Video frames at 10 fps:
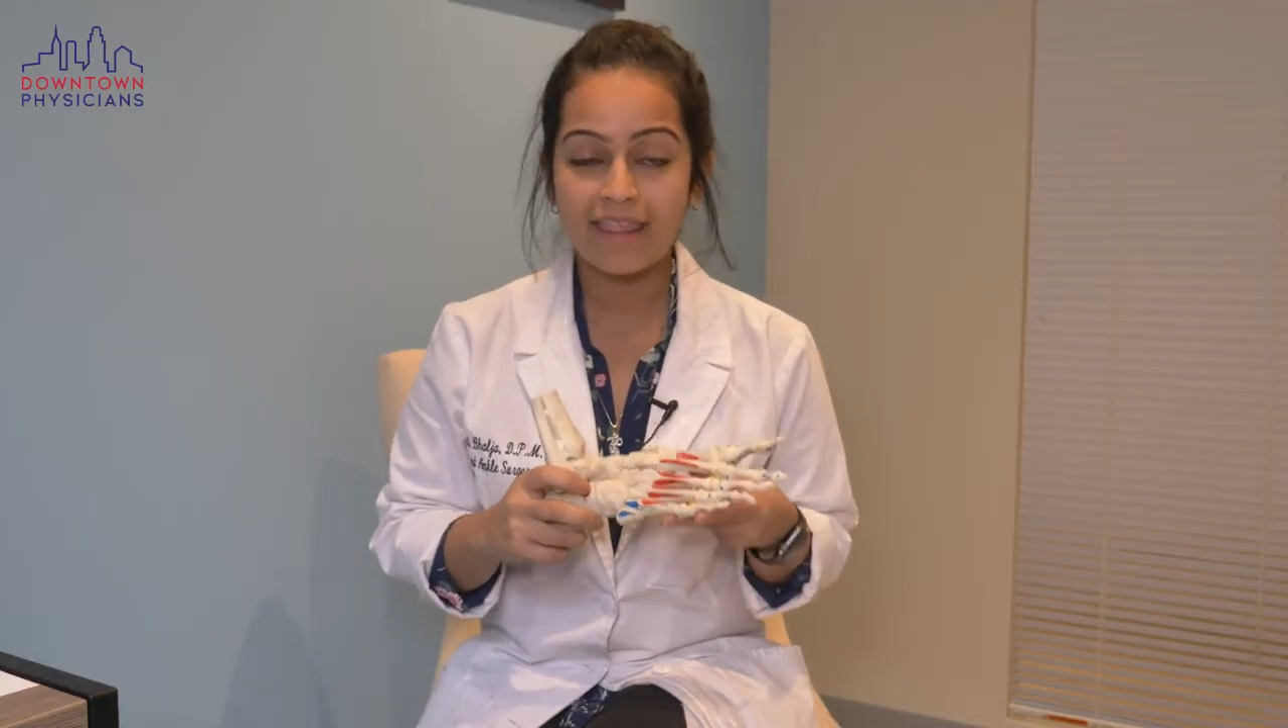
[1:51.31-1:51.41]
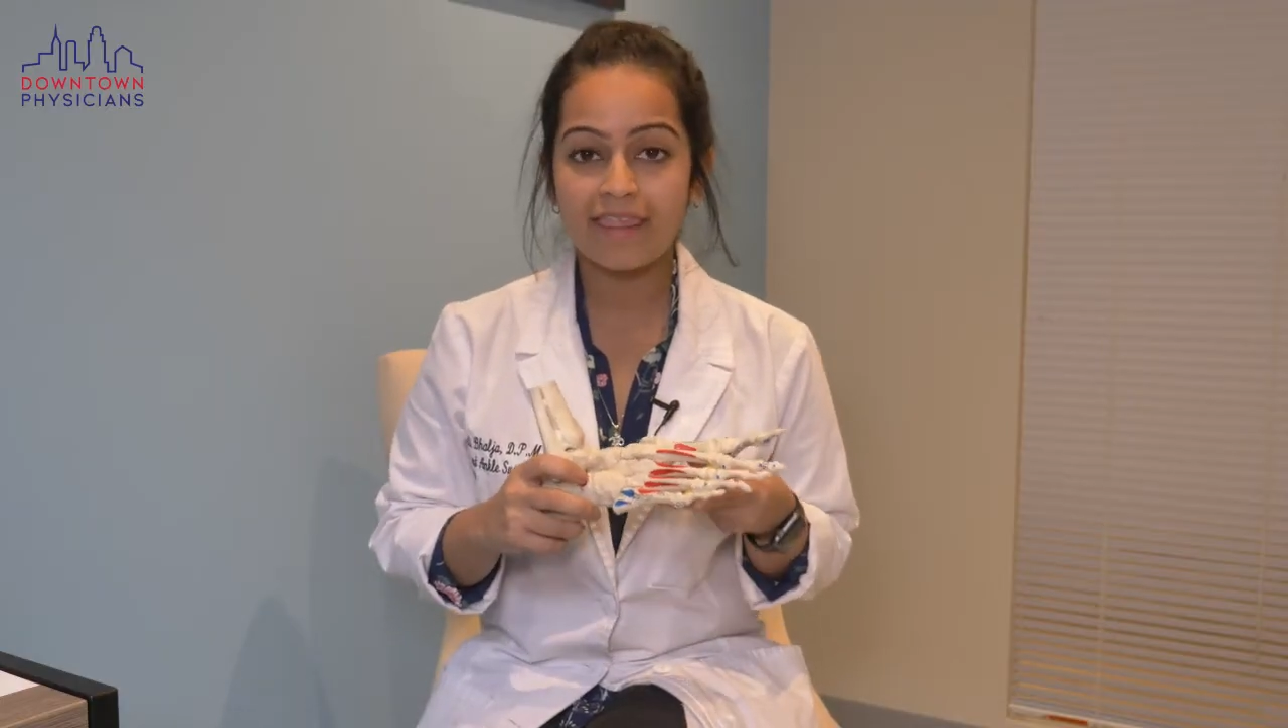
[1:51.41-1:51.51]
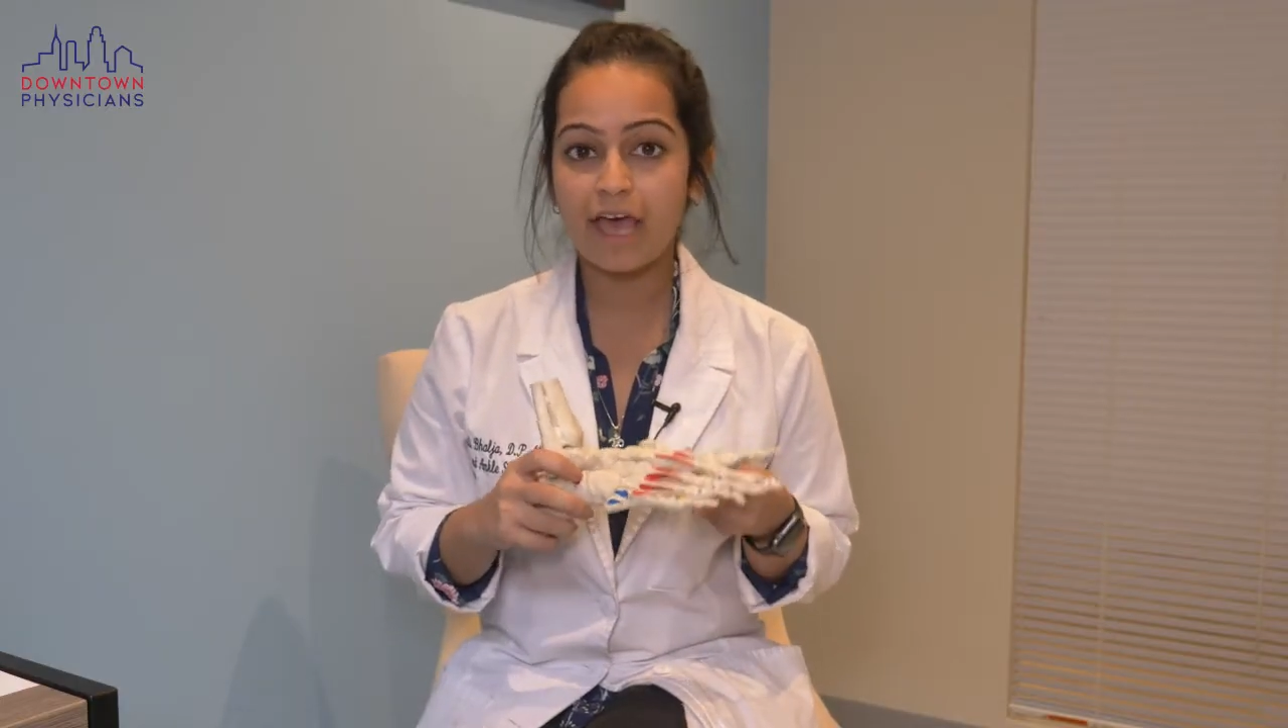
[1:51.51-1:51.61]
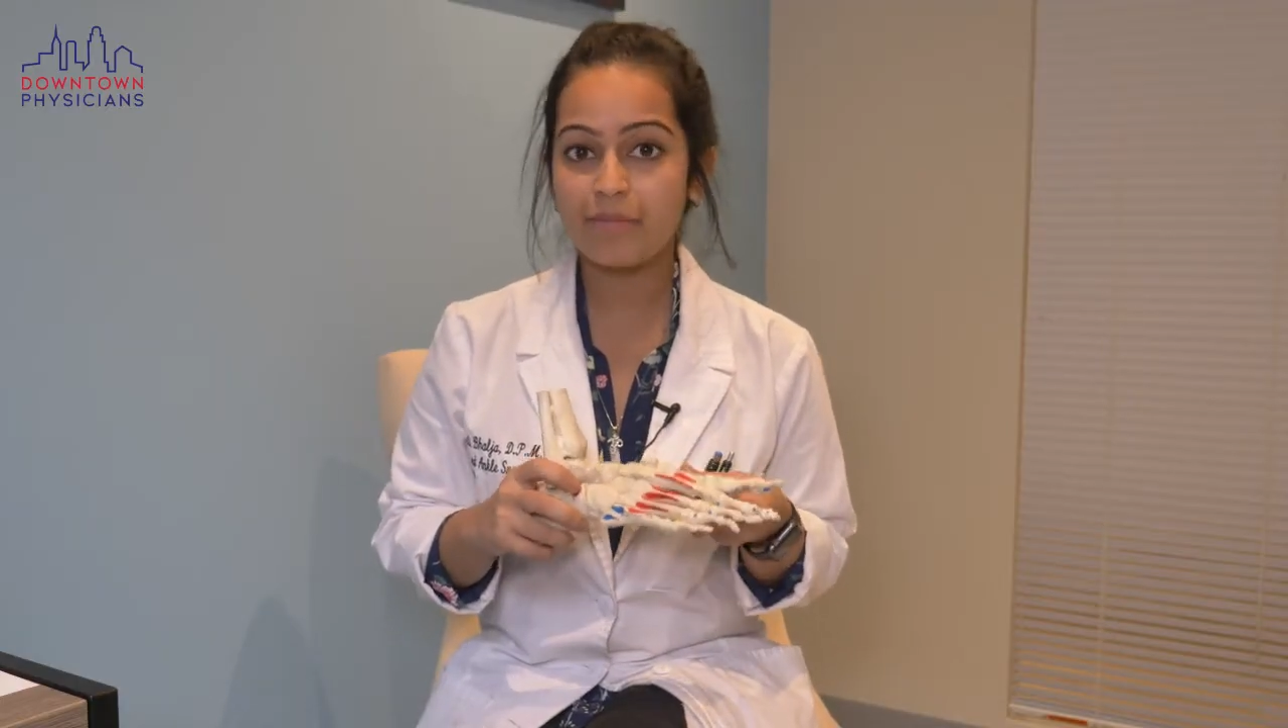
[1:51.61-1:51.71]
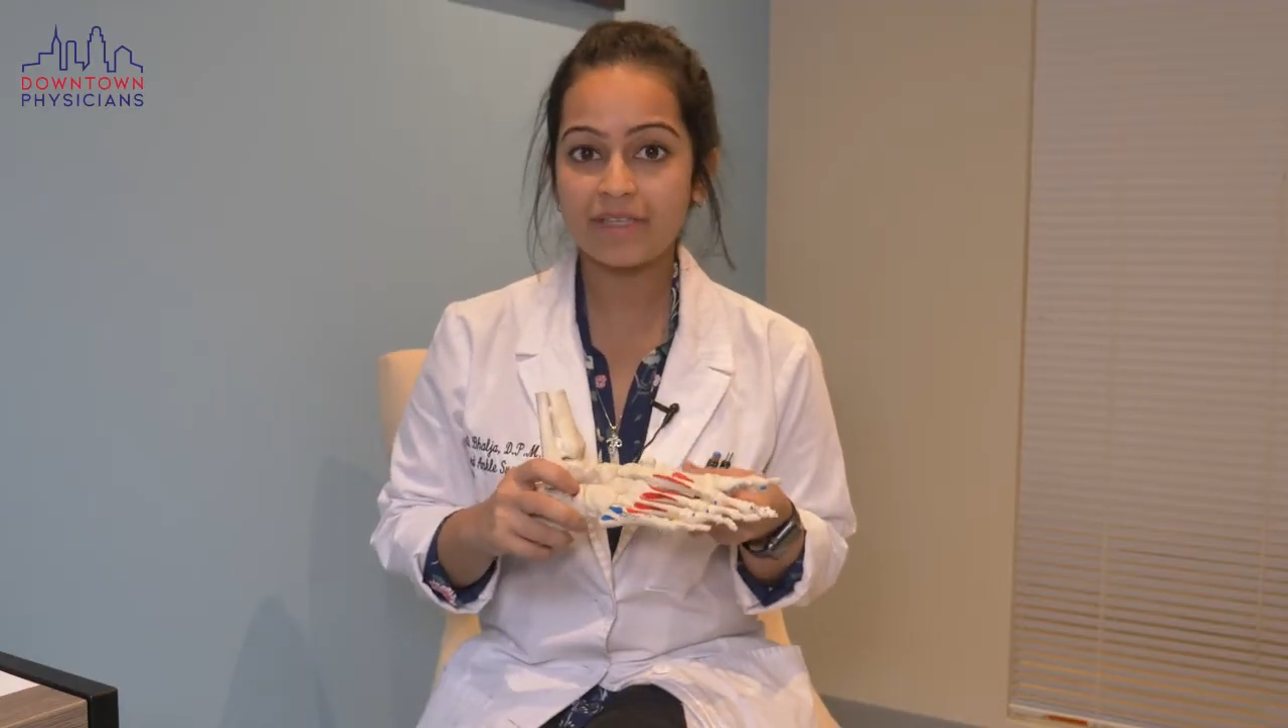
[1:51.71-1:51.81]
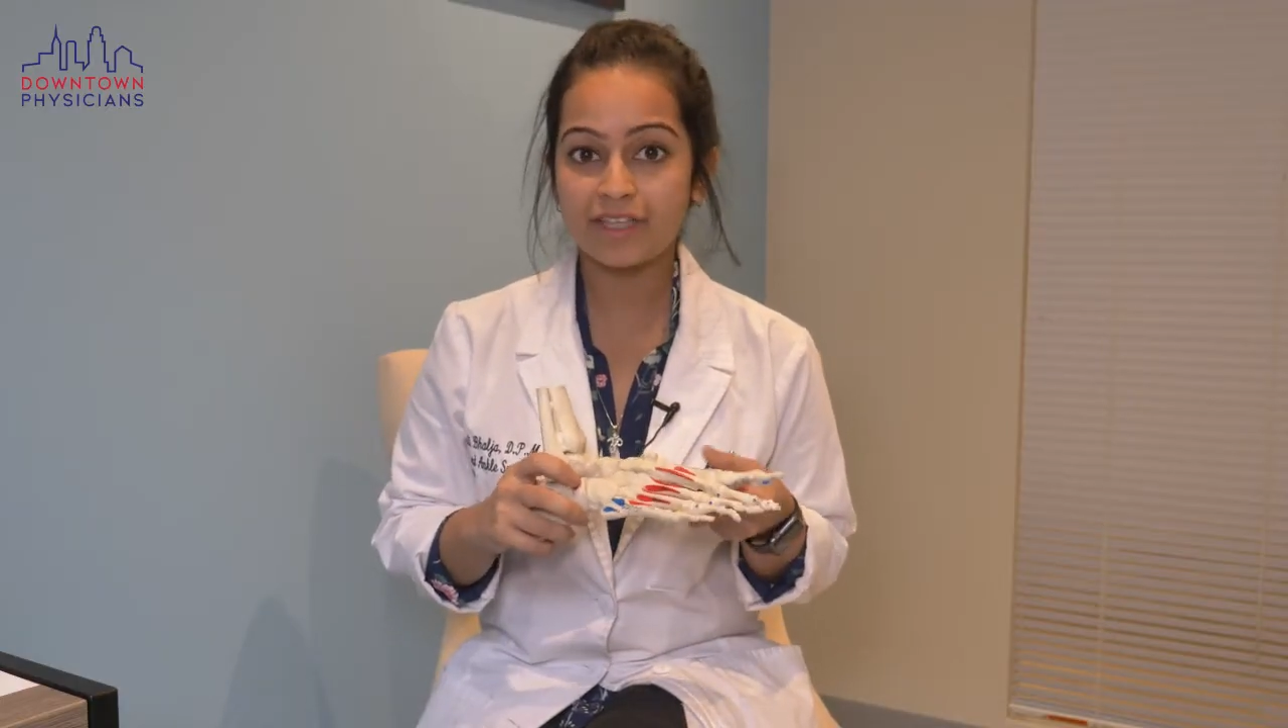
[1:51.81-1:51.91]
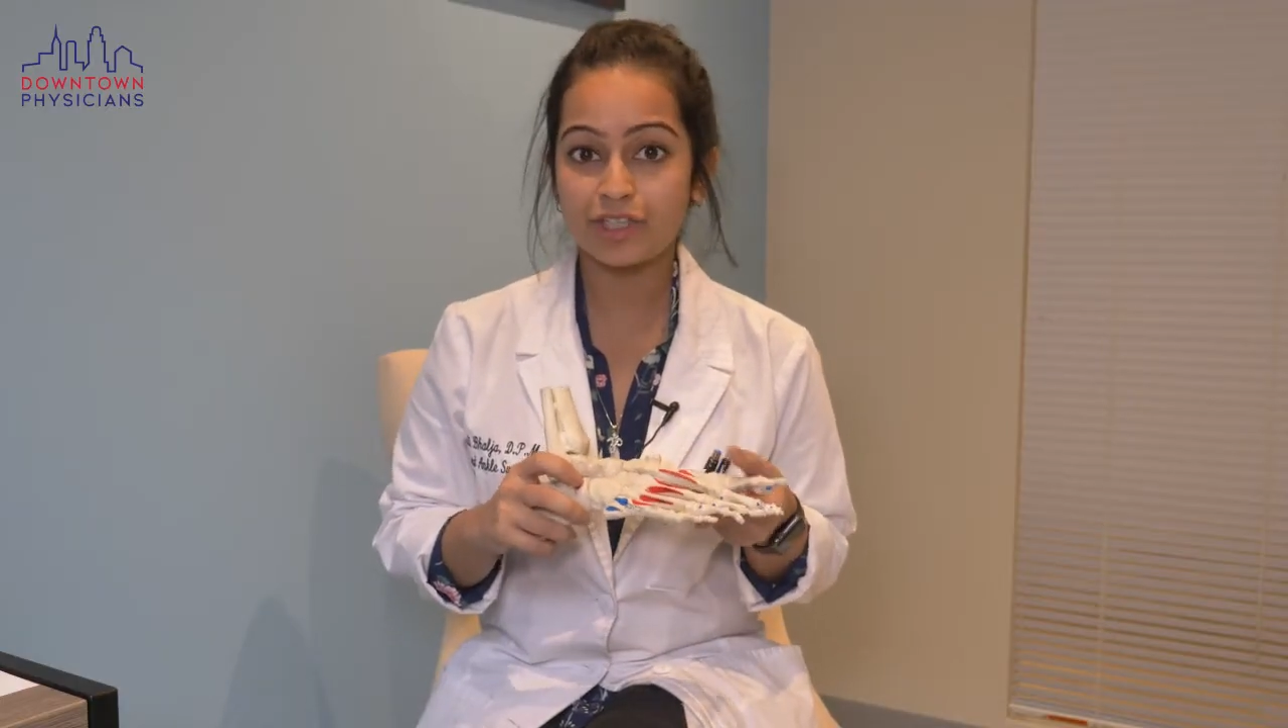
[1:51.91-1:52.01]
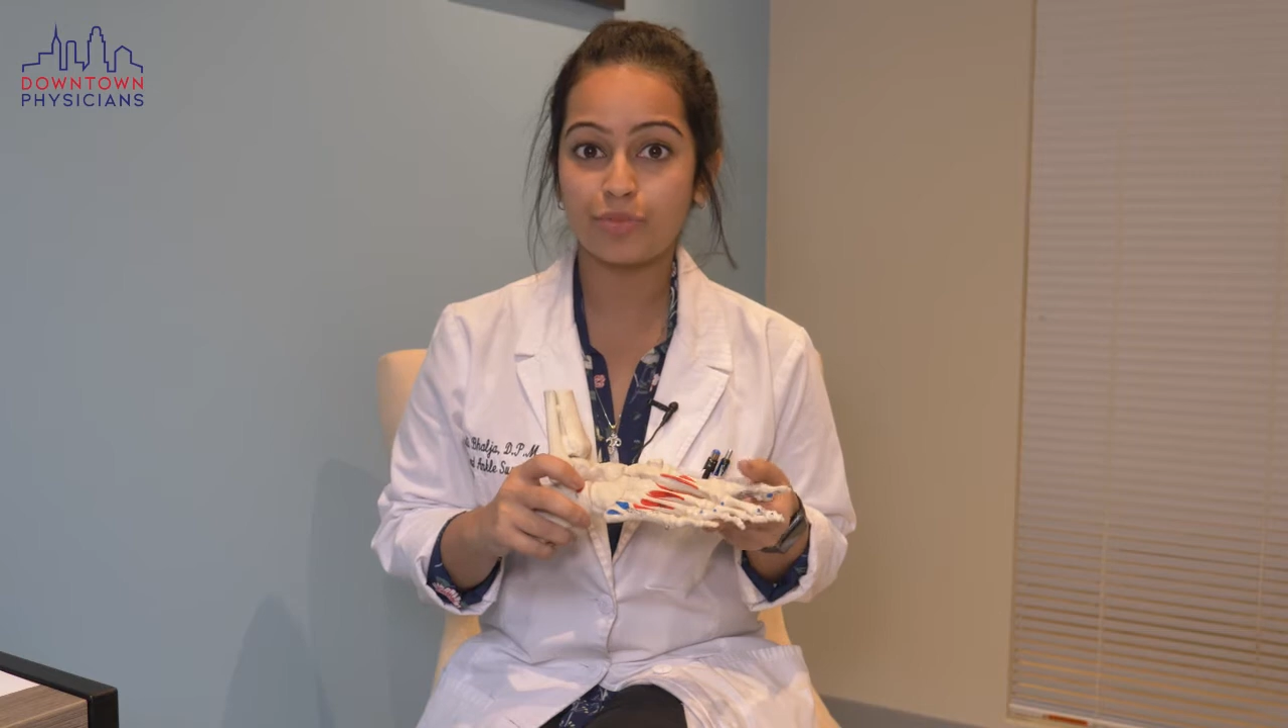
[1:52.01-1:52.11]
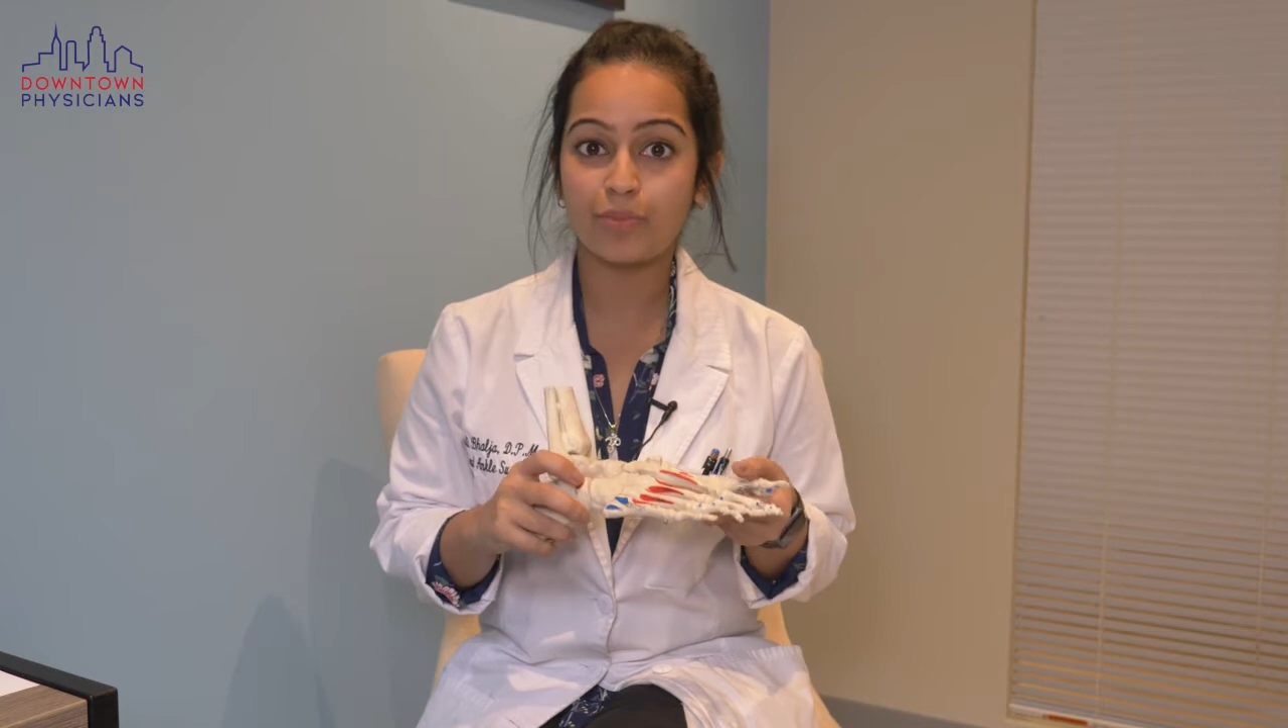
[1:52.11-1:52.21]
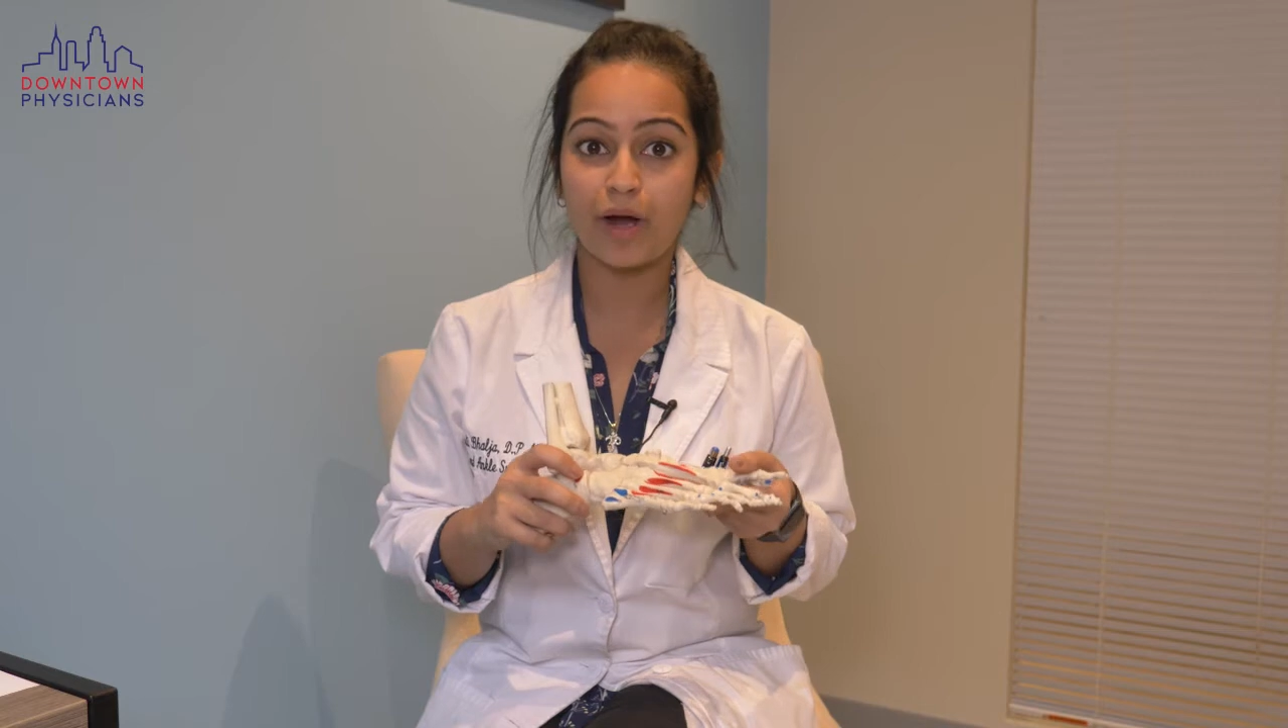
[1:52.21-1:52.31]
That means that you